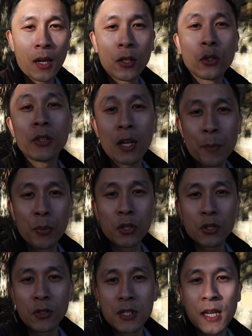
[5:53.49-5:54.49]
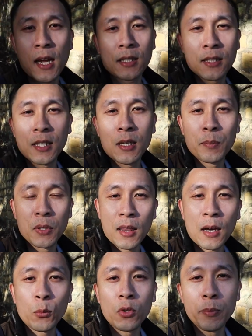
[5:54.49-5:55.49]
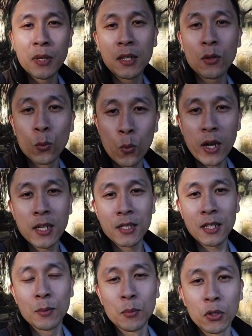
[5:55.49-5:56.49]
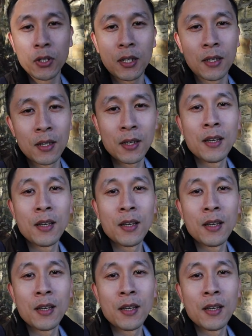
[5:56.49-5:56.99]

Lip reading: I could get a bus or a taxi, but that would mean wasting money,